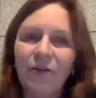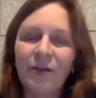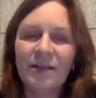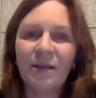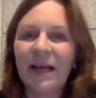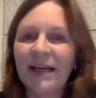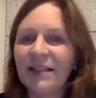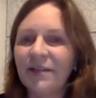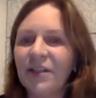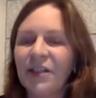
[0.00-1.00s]
for example,
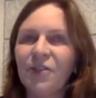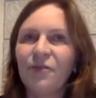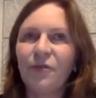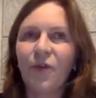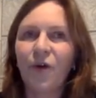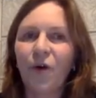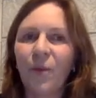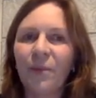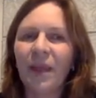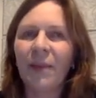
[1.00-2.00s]
activities
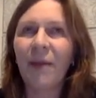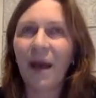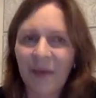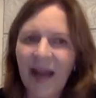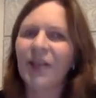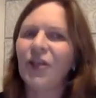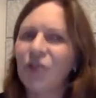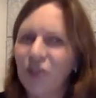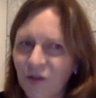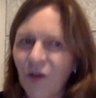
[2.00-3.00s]
from Máme rádi
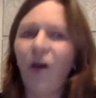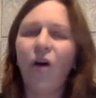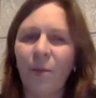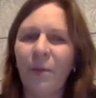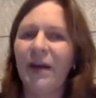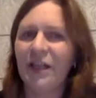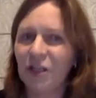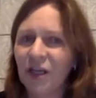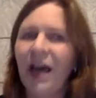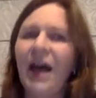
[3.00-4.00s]
Česko or
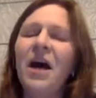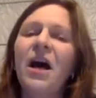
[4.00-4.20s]
Partička